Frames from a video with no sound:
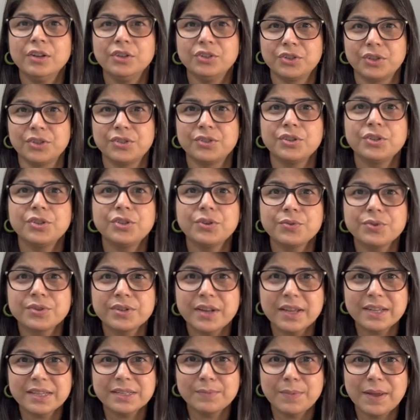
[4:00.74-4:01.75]

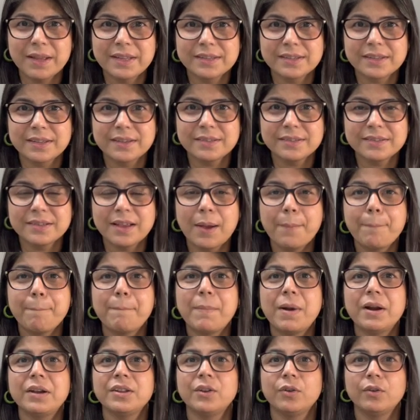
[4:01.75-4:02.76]
Substitution expenses,
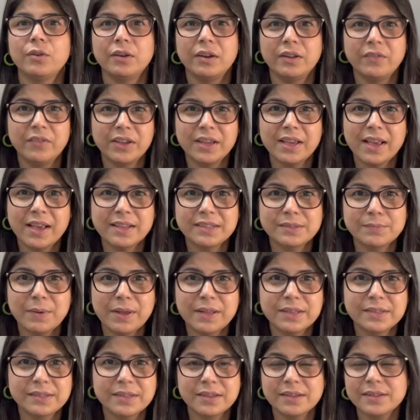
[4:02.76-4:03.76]
but your living
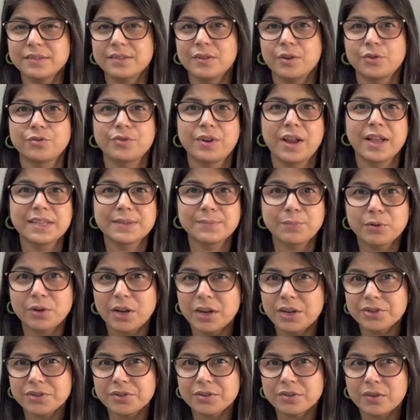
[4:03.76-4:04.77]
expenses, your
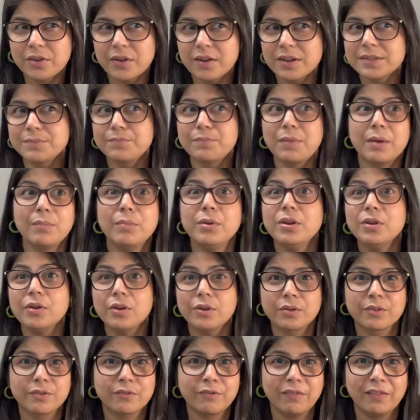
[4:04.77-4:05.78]
transportation costs, maybe
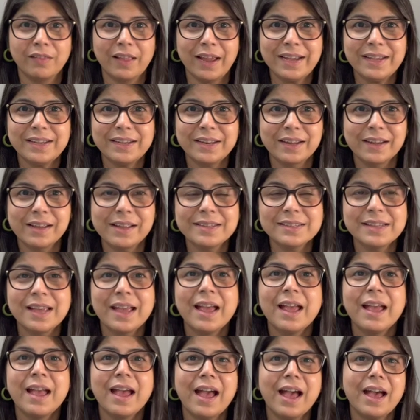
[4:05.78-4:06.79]
your flight tickets,
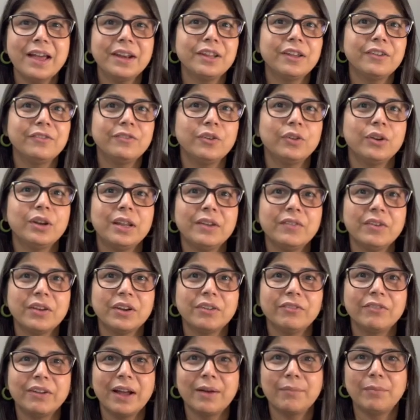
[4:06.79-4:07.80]
and if you're leaving
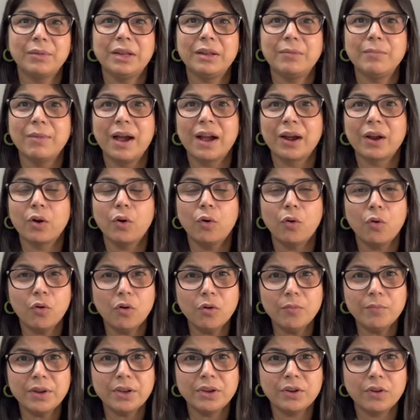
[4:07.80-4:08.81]
a family back
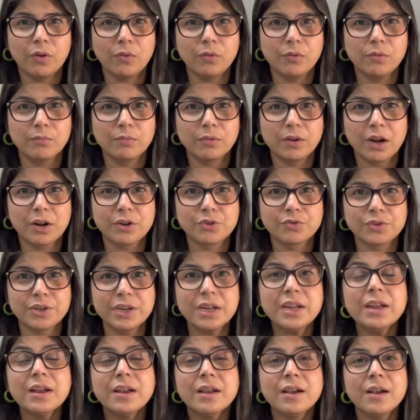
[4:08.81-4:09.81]
home in your home
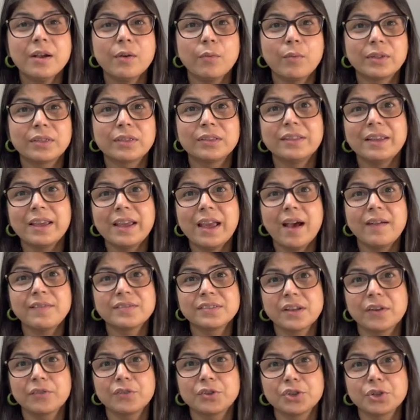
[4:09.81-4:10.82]
country, whether they have
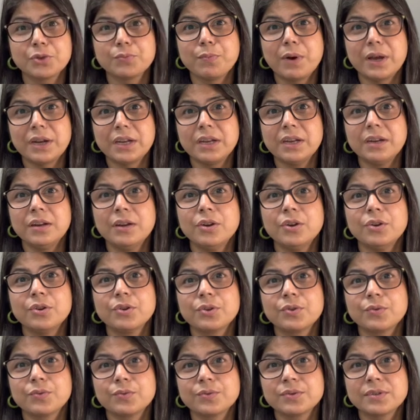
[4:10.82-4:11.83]
sufficient money
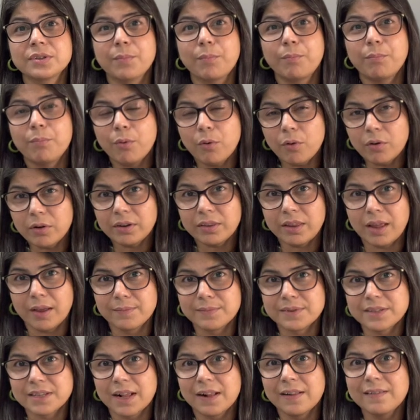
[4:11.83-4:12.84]
to support
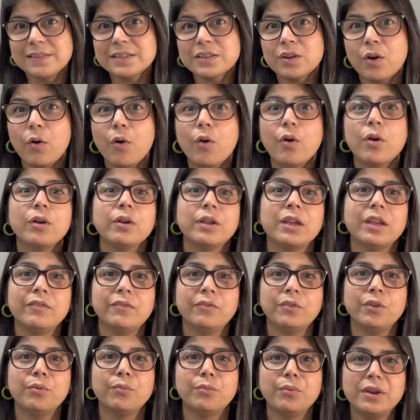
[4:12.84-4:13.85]
themselves or
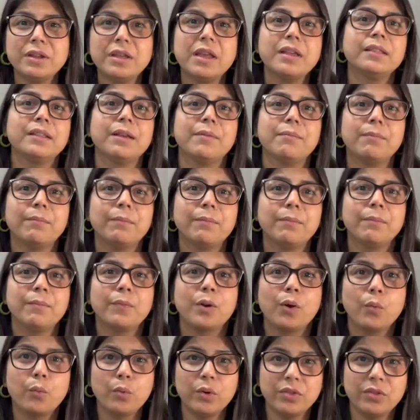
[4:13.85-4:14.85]
if you're bringing them
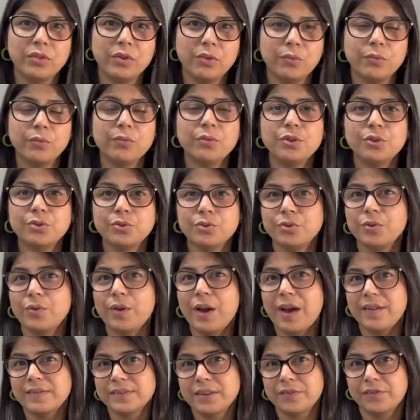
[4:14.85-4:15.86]
with you do you
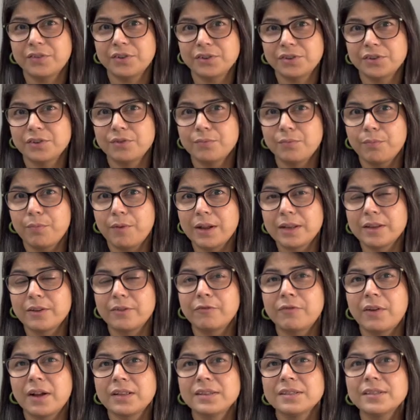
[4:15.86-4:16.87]
have sufficient
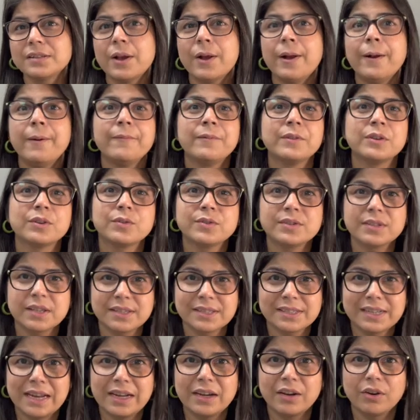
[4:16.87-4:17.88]
funds to
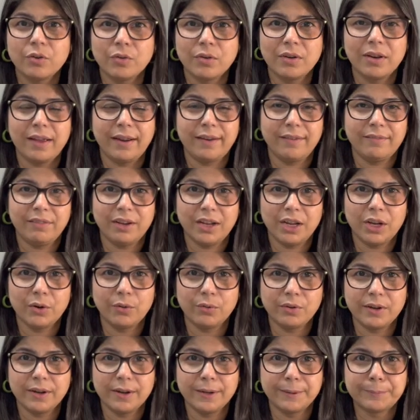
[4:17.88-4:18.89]
sustain a good
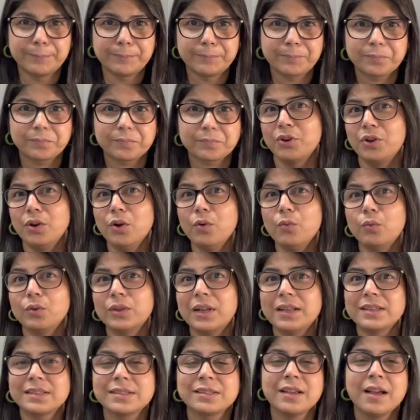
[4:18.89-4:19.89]
livelihood here you know
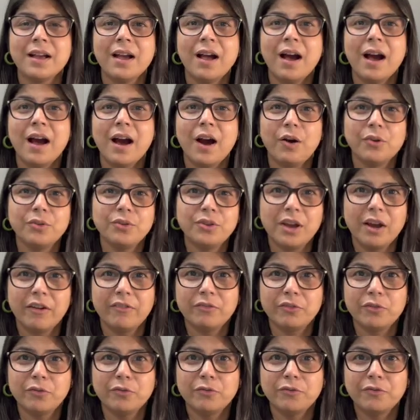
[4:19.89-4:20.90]
that's how you
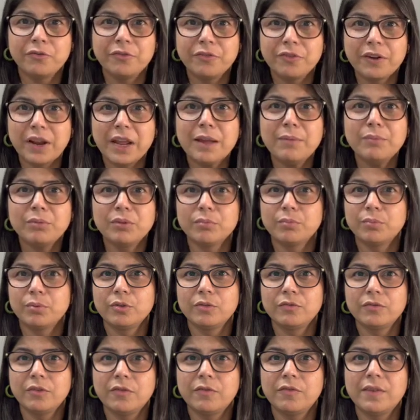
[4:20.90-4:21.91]
have to frame the
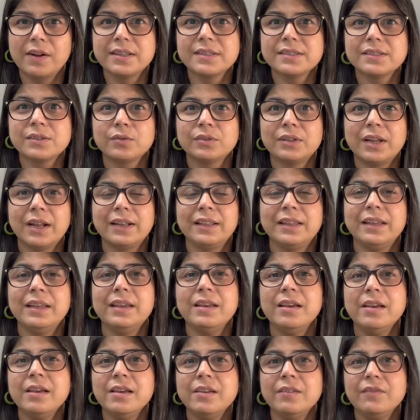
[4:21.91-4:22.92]
proof of funds so that
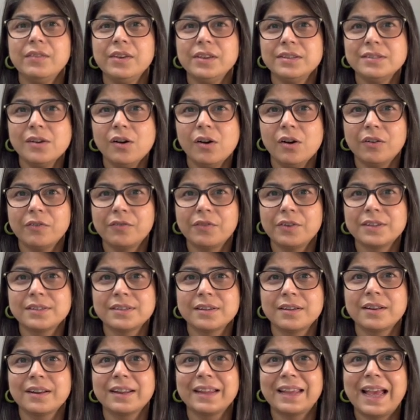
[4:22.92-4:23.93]
the visa
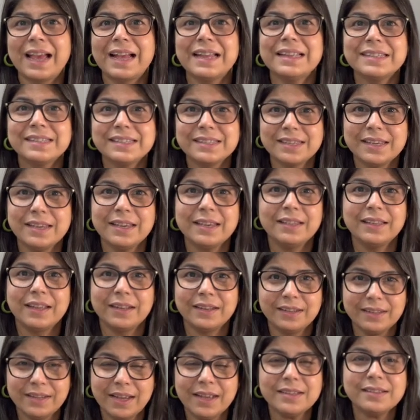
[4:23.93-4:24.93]
officer can see
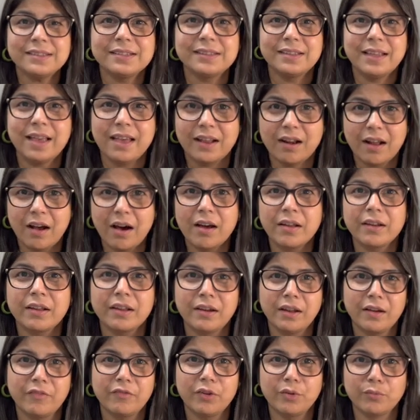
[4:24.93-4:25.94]
that yes there are
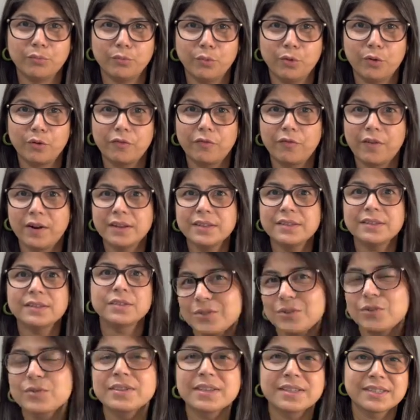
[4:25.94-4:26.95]
enough and more funds
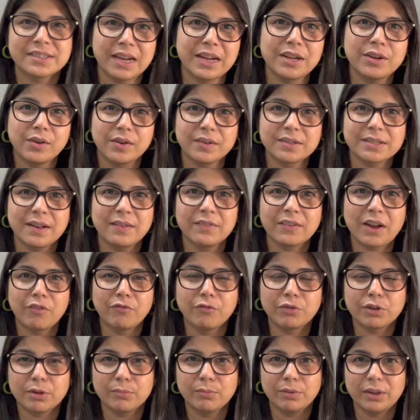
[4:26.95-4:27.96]
to sustain yourself
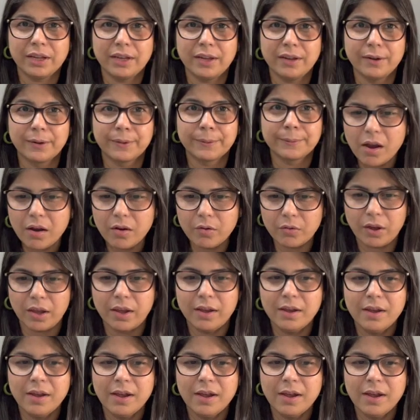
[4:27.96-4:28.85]
comfortably here okay